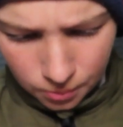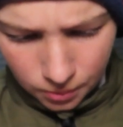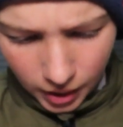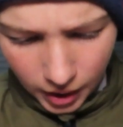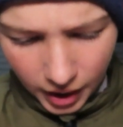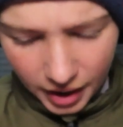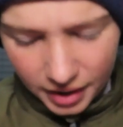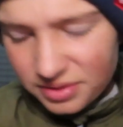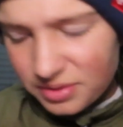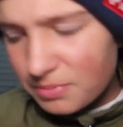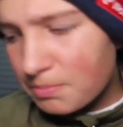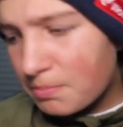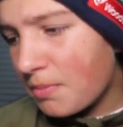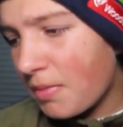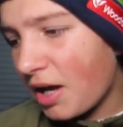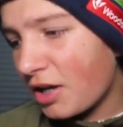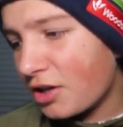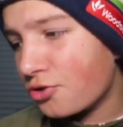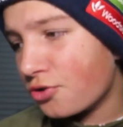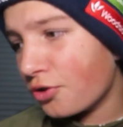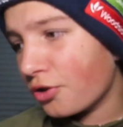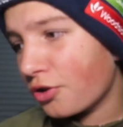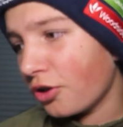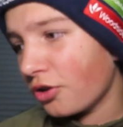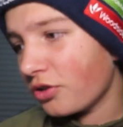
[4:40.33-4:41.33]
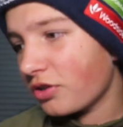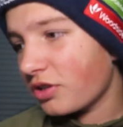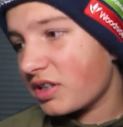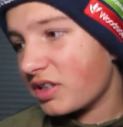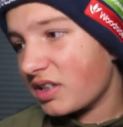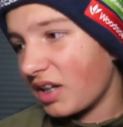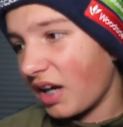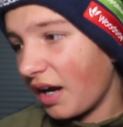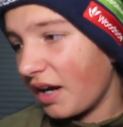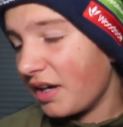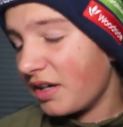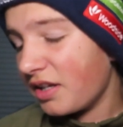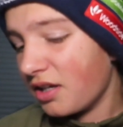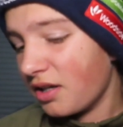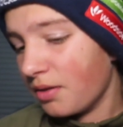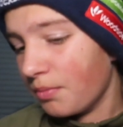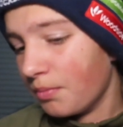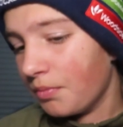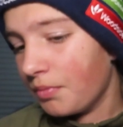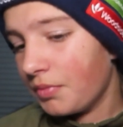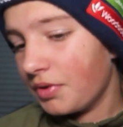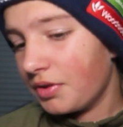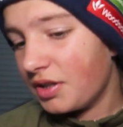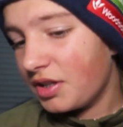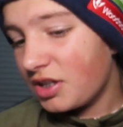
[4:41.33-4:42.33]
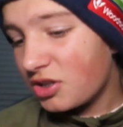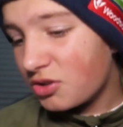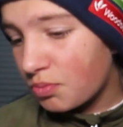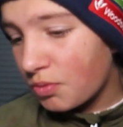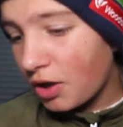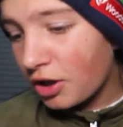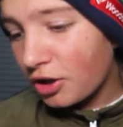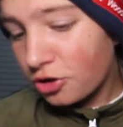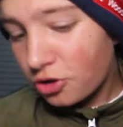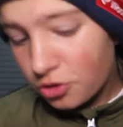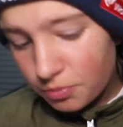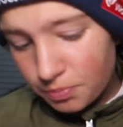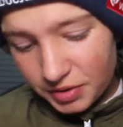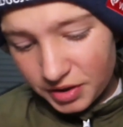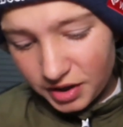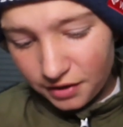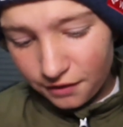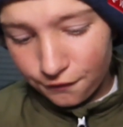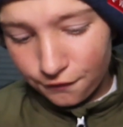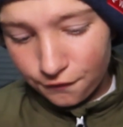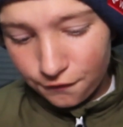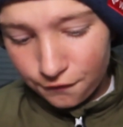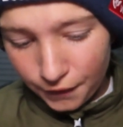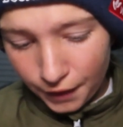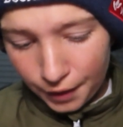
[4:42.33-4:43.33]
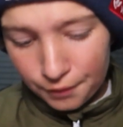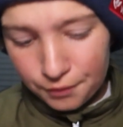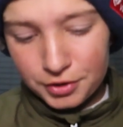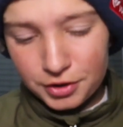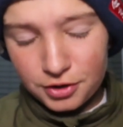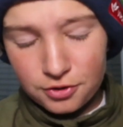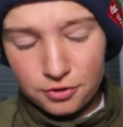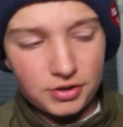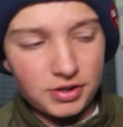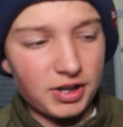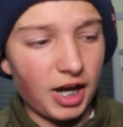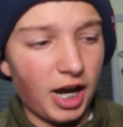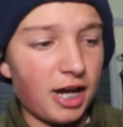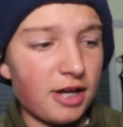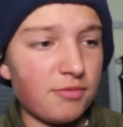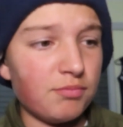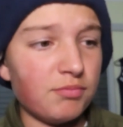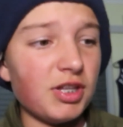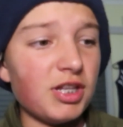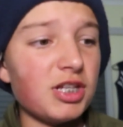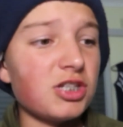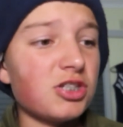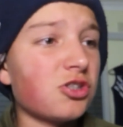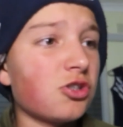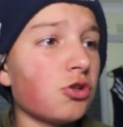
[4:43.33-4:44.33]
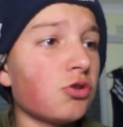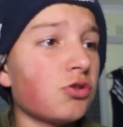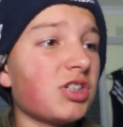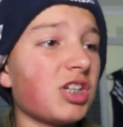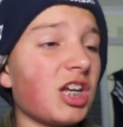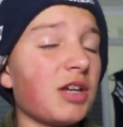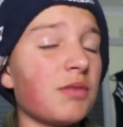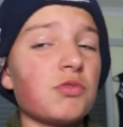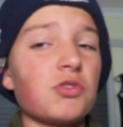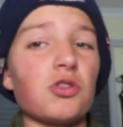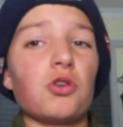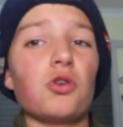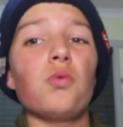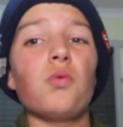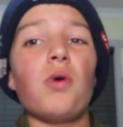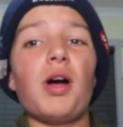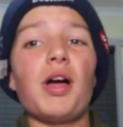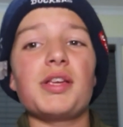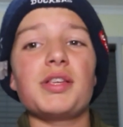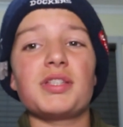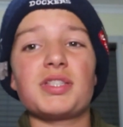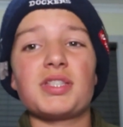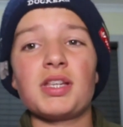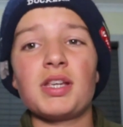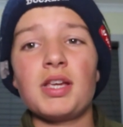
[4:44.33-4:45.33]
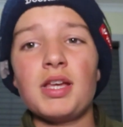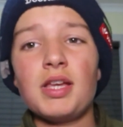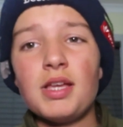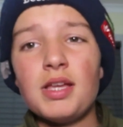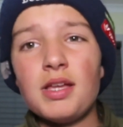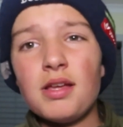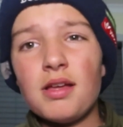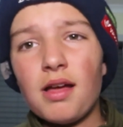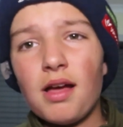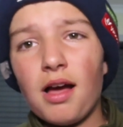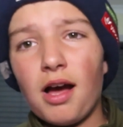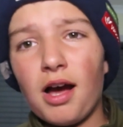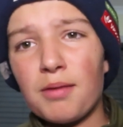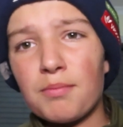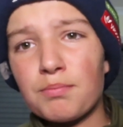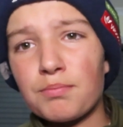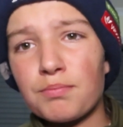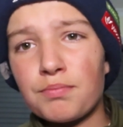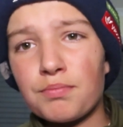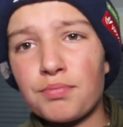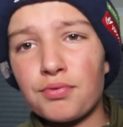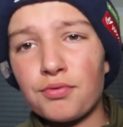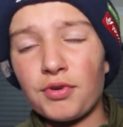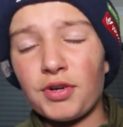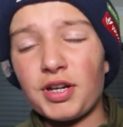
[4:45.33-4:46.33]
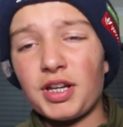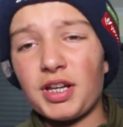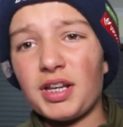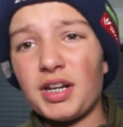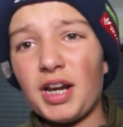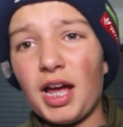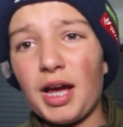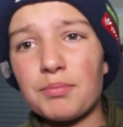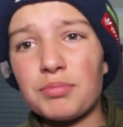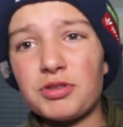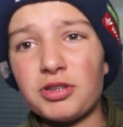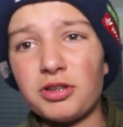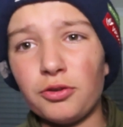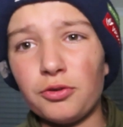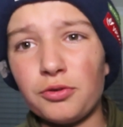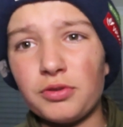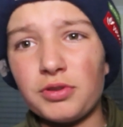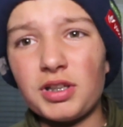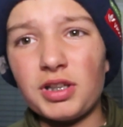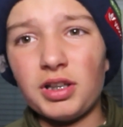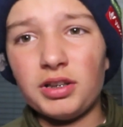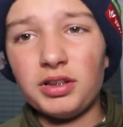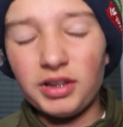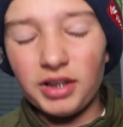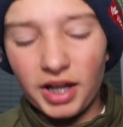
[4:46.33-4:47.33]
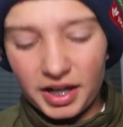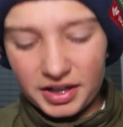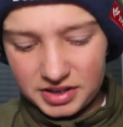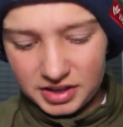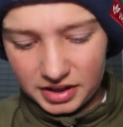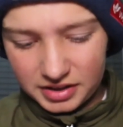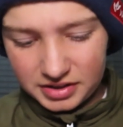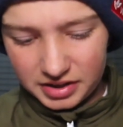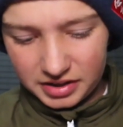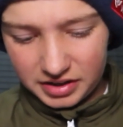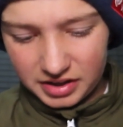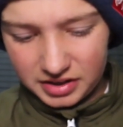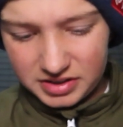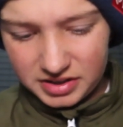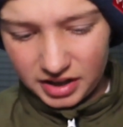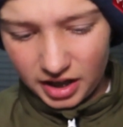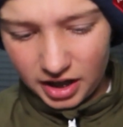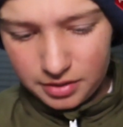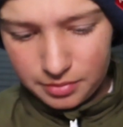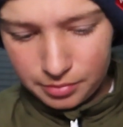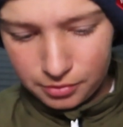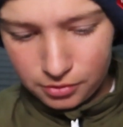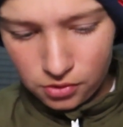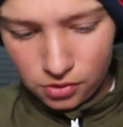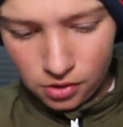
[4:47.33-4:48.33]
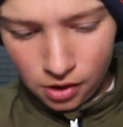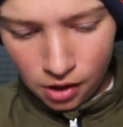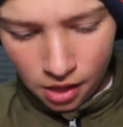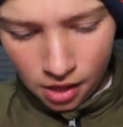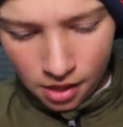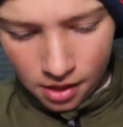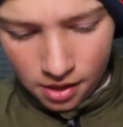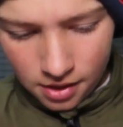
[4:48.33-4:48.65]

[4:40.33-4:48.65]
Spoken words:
at Metricon Stadium. This one could be a very good game. These two teams always bring an absolute classic to the table.